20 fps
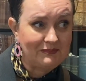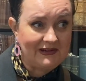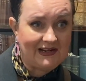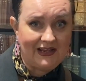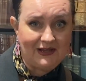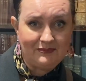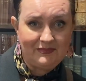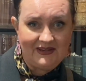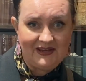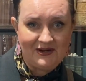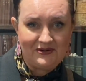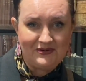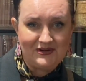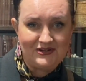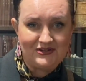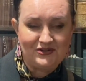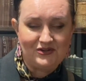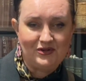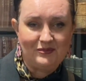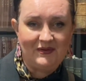club here in
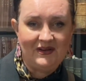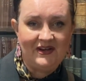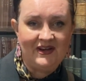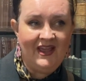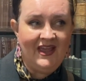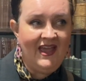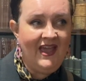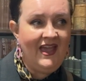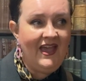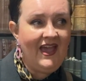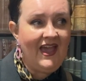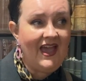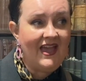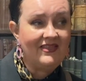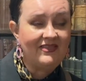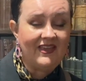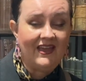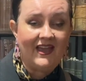Durban, and they